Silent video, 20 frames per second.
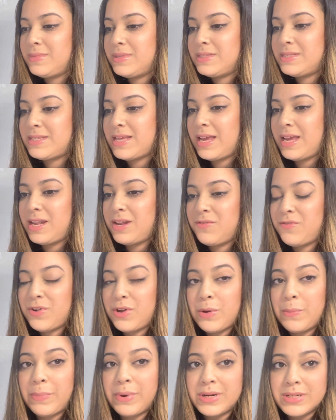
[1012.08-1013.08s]
taking it for
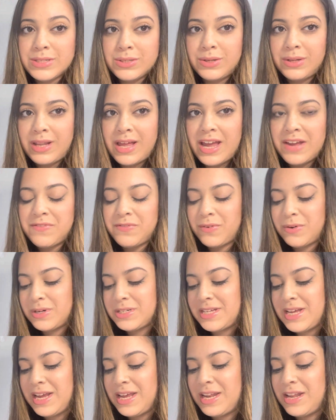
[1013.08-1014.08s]
your personal life or
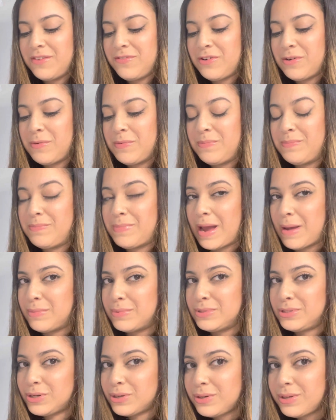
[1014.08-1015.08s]
taking it for
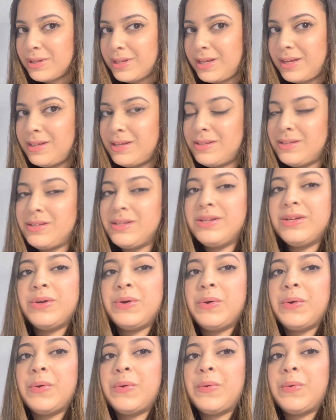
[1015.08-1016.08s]
Bible journaling,
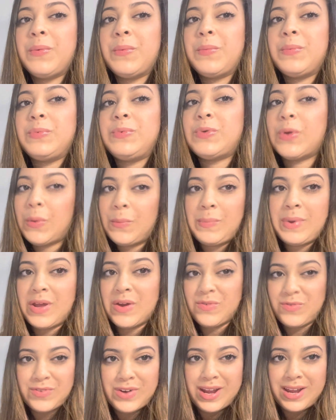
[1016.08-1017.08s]
don't be
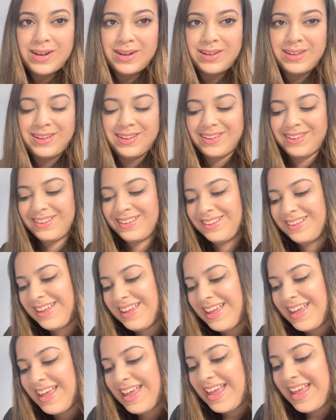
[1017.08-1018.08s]
afraid.
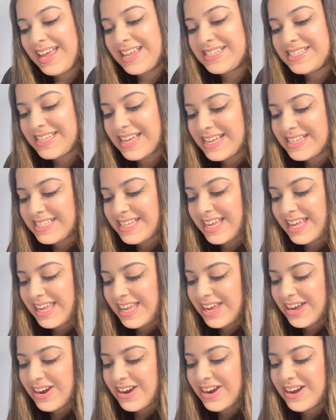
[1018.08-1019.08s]
It says
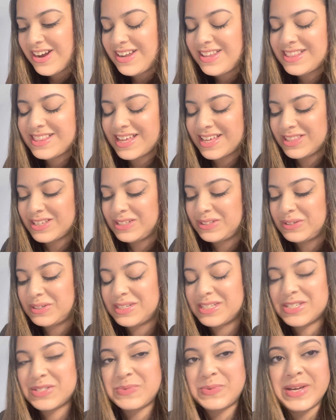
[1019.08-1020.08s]
here that the Lord
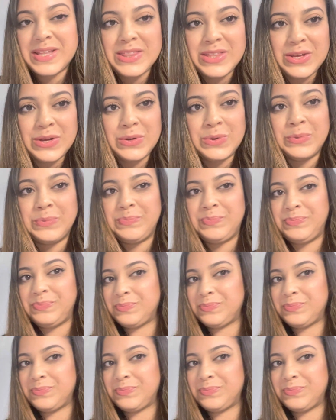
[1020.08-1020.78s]
is with you